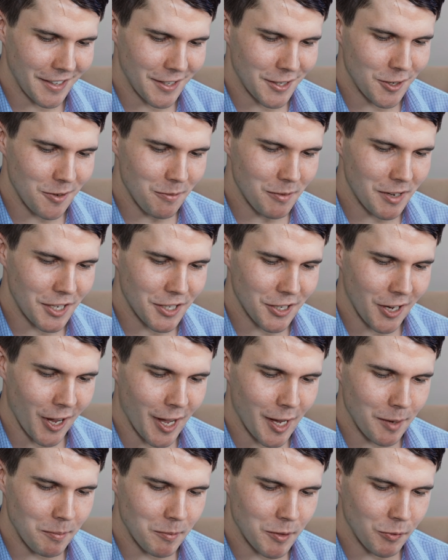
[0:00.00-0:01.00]
so many
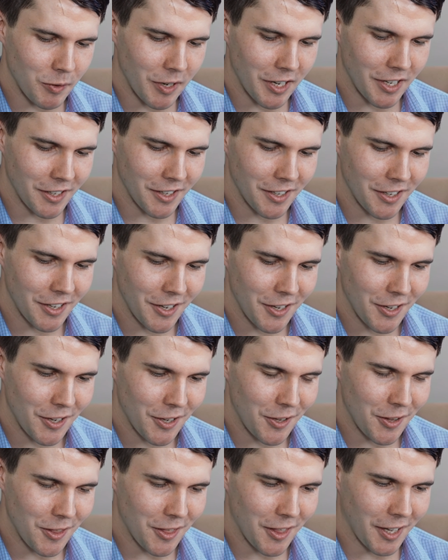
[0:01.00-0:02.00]
times when
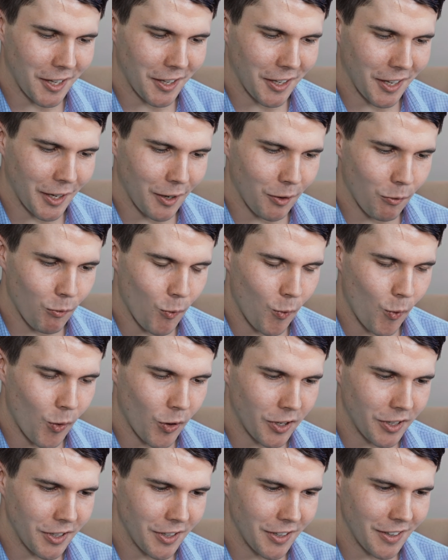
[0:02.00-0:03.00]
you think like
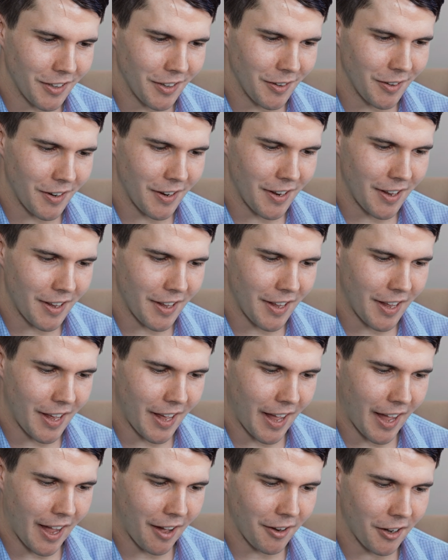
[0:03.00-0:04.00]

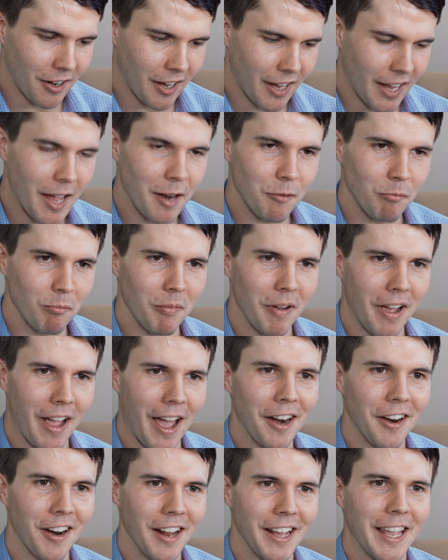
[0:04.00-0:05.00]
how did
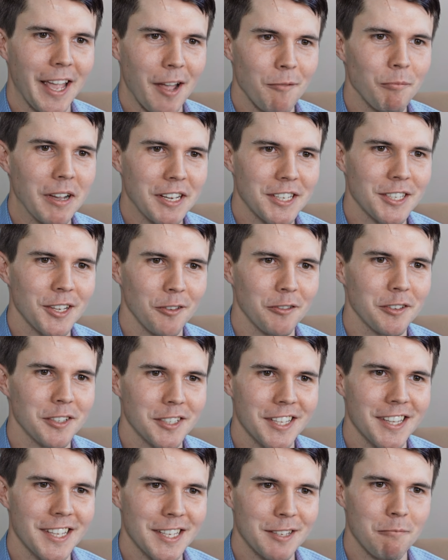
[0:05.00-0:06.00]
I get myself
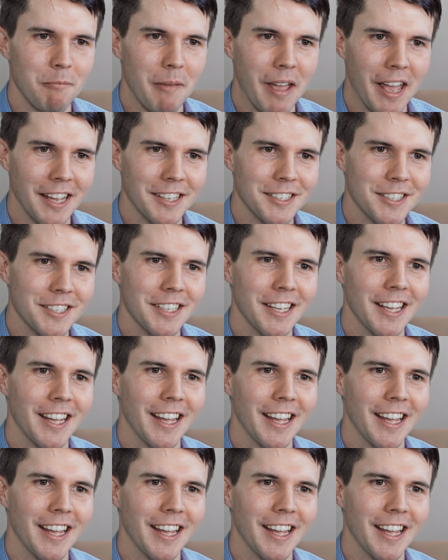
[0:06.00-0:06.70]
into this mess?